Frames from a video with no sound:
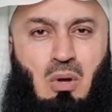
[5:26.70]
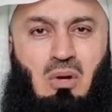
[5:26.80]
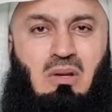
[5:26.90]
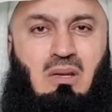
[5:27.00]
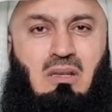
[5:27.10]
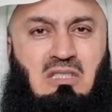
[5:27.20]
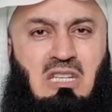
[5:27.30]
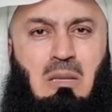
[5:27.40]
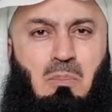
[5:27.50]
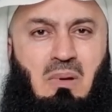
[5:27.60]
ponder
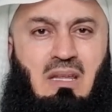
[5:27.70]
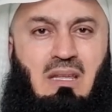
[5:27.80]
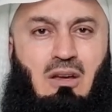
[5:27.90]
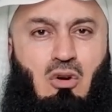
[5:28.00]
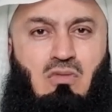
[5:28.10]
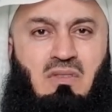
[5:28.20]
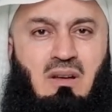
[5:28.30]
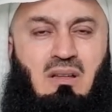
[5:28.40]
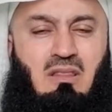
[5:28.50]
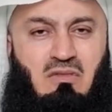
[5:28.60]
deeply
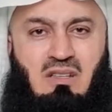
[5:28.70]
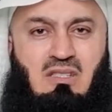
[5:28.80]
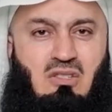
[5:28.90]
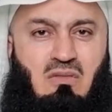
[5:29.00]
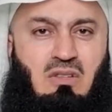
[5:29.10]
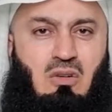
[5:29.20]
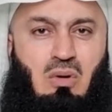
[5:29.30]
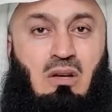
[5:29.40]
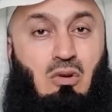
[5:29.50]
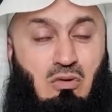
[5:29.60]
over the verses of the
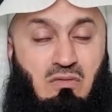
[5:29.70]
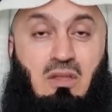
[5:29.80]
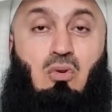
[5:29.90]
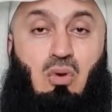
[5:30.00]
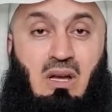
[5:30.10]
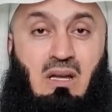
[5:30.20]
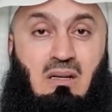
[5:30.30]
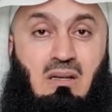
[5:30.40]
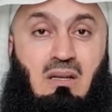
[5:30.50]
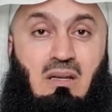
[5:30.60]
Quran, over the
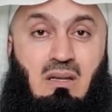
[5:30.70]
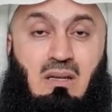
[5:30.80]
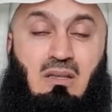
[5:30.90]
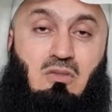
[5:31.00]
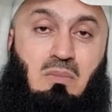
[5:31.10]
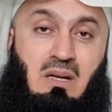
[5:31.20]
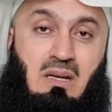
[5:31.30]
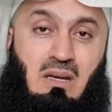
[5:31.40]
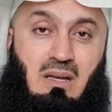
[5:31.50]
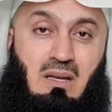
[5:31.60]
Quran?
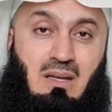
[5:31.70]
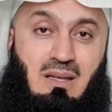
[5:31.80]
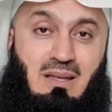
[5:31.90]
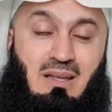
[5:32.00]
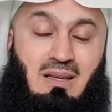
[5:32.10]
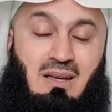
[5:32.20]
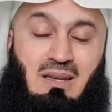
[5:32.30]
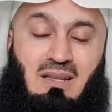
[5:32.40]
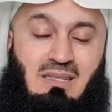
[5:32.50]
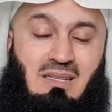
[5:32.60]
Subhanallah.
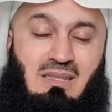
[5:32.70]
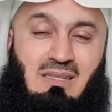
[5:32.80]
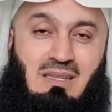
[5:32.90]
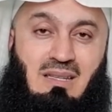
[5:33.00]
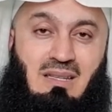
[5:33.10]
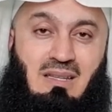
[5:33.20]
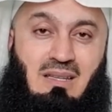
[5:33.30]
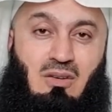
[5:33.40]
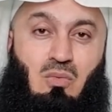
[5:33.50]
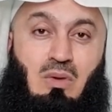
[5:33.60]
Allah says,
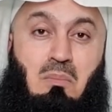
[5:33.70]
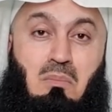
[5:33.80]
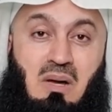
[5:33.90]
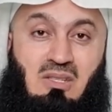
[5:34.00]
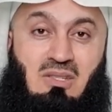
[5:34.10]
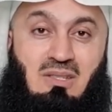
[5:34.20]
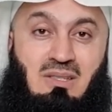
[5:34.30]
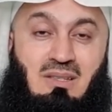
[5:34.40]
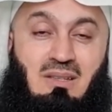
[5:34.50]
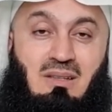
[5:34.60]
we
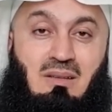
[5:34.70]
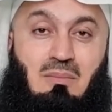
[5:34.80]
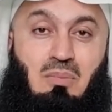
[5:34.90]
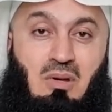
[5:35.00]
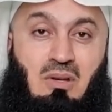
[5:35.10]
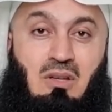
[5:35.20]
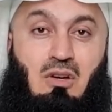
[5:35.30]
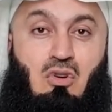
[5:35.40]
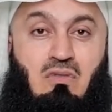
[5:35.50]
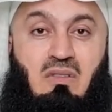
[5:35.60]
must
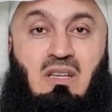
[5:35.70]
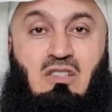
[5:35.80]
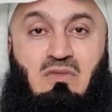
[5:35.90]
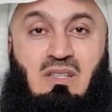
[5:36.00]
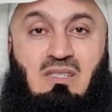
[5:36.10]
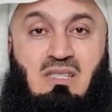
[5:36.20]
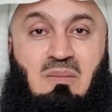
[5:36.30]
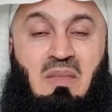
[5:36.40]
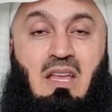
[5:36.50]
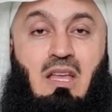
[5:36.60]
ponder over its
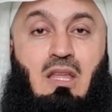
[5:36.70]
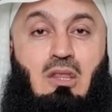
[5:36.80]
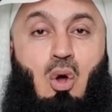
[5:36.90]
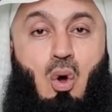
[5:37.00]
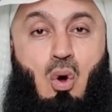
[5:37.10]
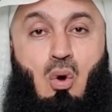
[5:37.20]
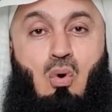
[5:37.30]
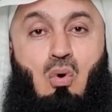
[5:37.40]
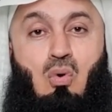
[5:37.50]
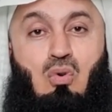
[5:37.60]
verses. The
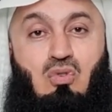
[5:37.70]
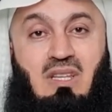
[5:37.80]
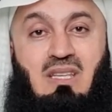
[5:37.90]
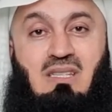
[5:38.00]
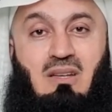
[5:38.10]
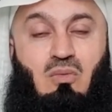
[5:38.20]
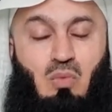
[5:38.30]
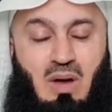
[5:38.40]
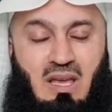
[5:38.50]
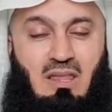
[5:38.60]
whole reason
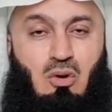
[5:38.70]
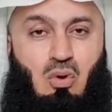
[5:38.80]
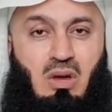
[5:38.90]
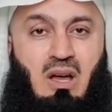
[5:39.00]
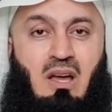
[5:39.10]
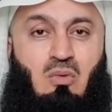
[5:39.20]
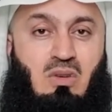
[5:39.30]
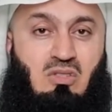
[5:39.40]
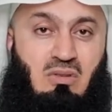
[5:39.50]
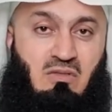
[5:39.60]
why the Quran
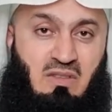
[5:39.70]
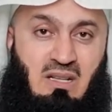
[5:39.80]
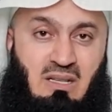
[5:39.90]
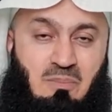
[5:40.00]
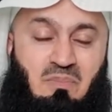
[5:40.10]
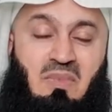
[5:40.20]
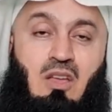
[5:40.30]
was revealed